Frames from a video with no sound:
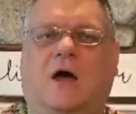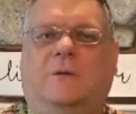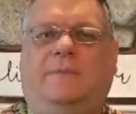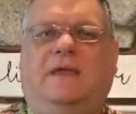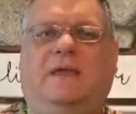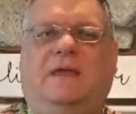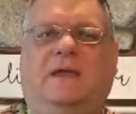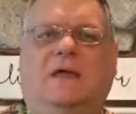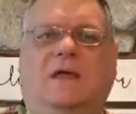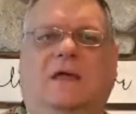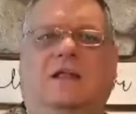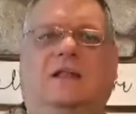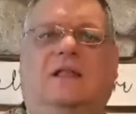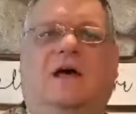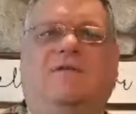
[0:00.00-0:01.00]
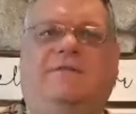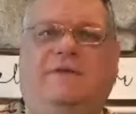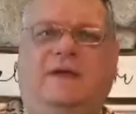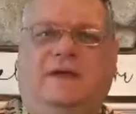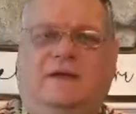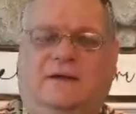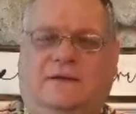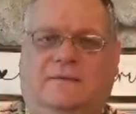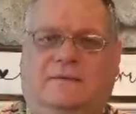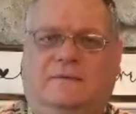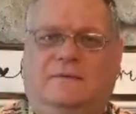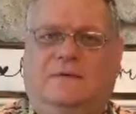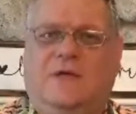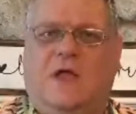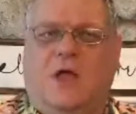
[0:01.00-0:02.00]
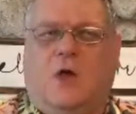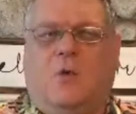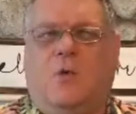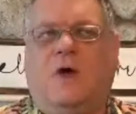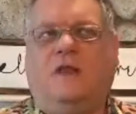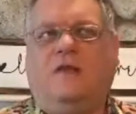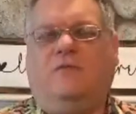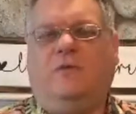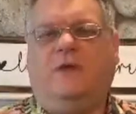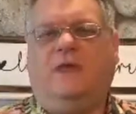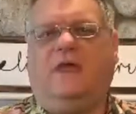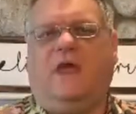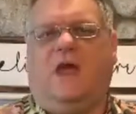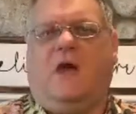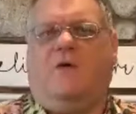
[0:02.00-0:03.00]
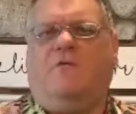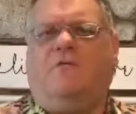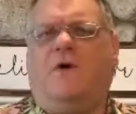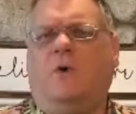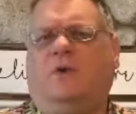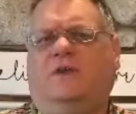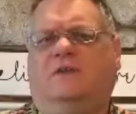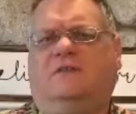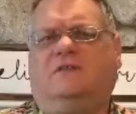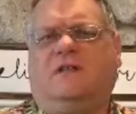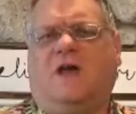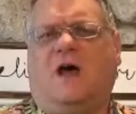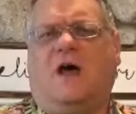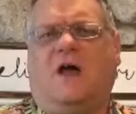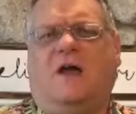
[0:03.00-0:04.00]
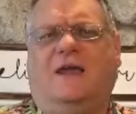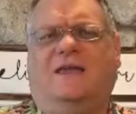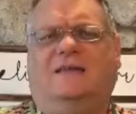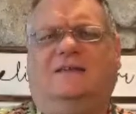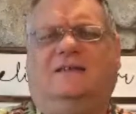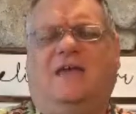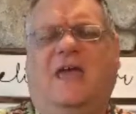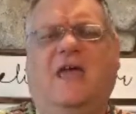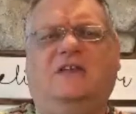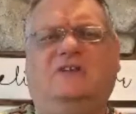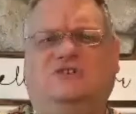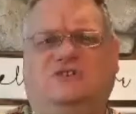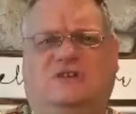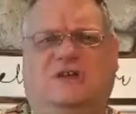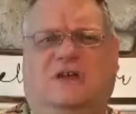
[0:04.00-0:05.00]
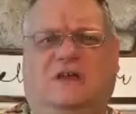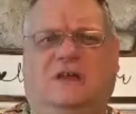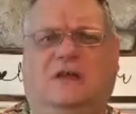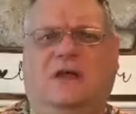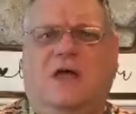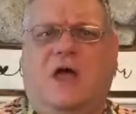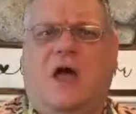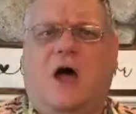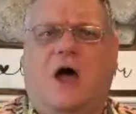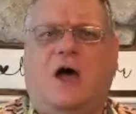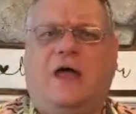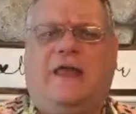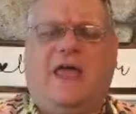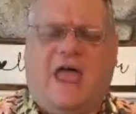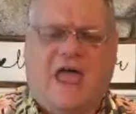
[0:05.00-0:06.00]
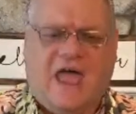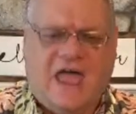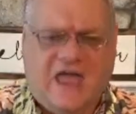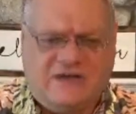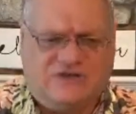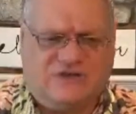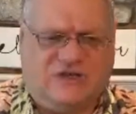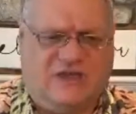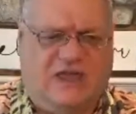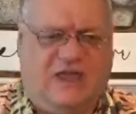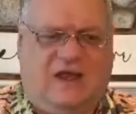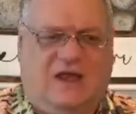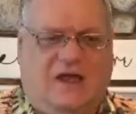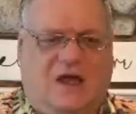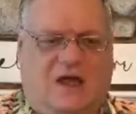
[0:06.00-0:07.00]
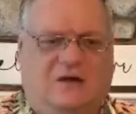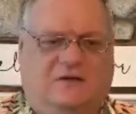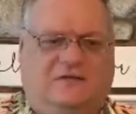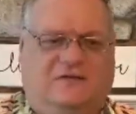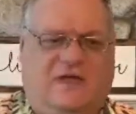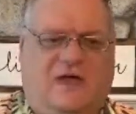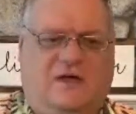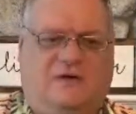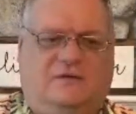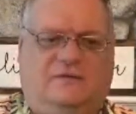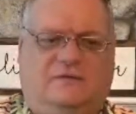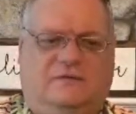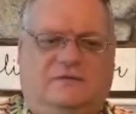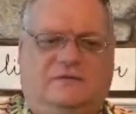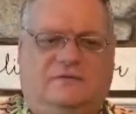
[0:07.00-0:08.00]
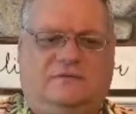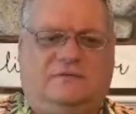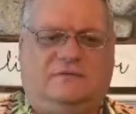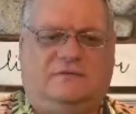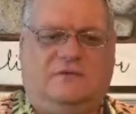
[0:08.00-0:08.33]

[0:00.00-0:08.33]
on being loving? What if we focus our intention on educating ourselves?